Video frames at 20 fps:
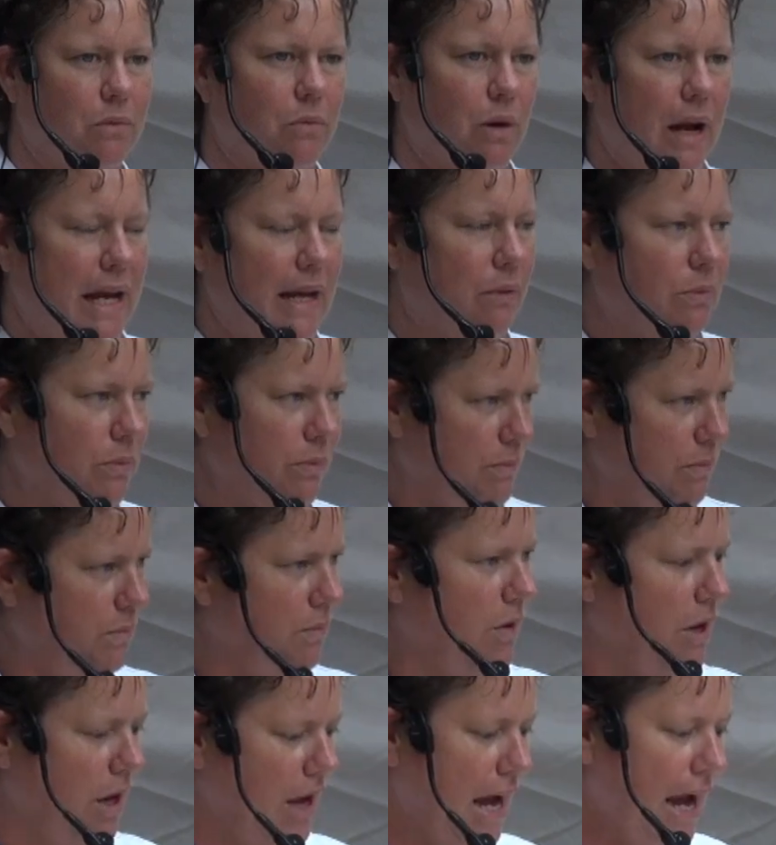and write. And
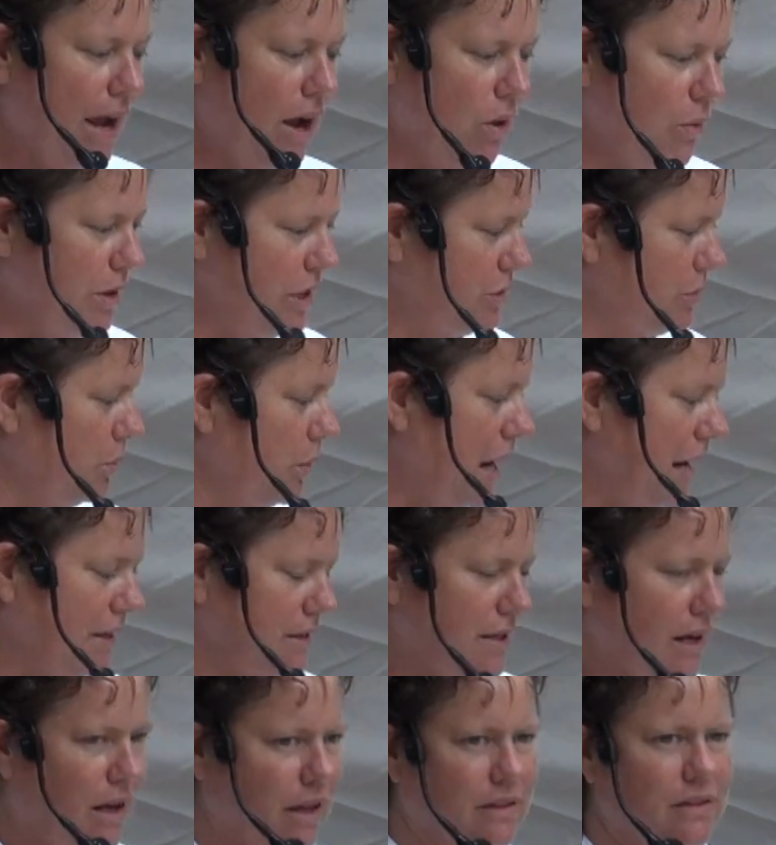I always
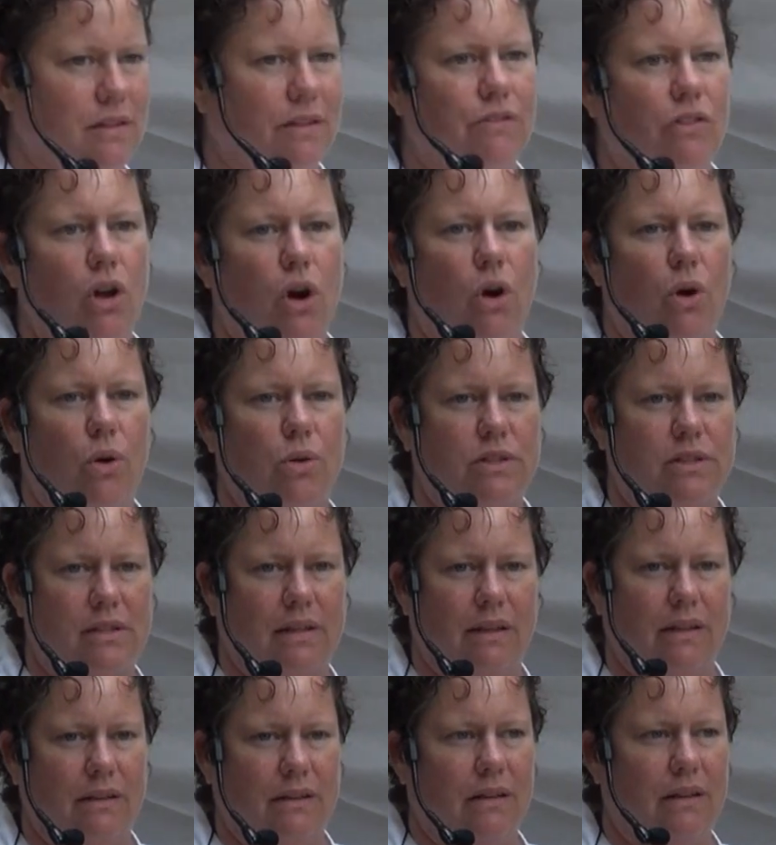write tons of notes
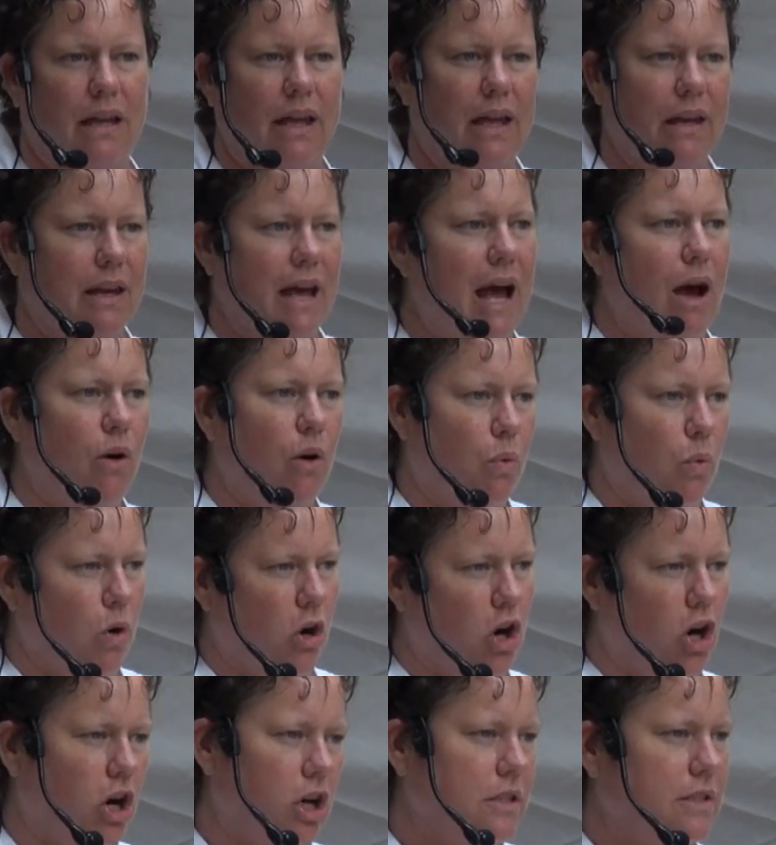and how it
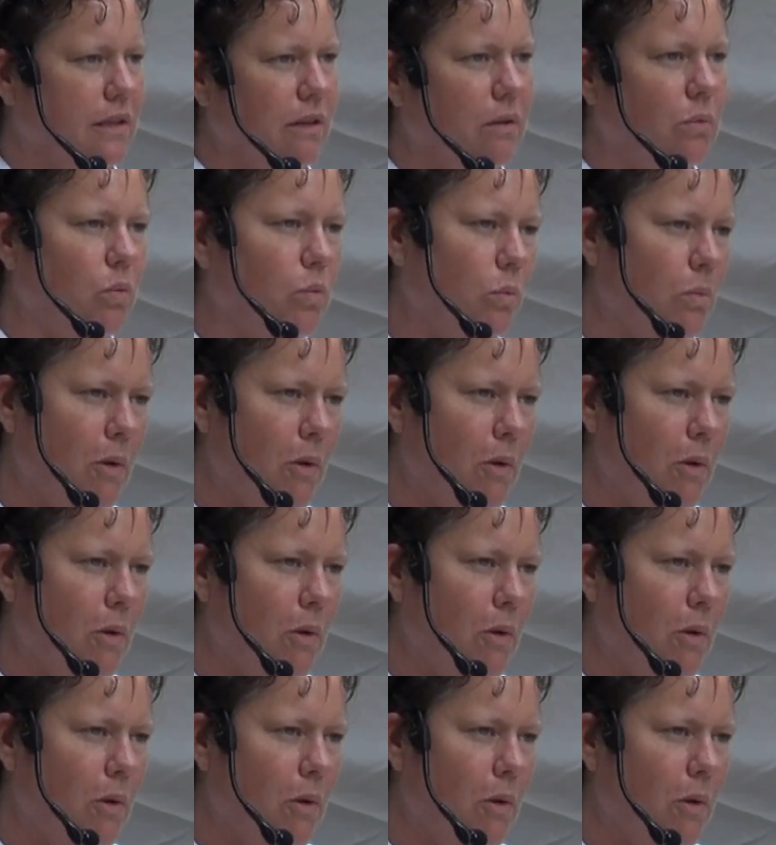worked and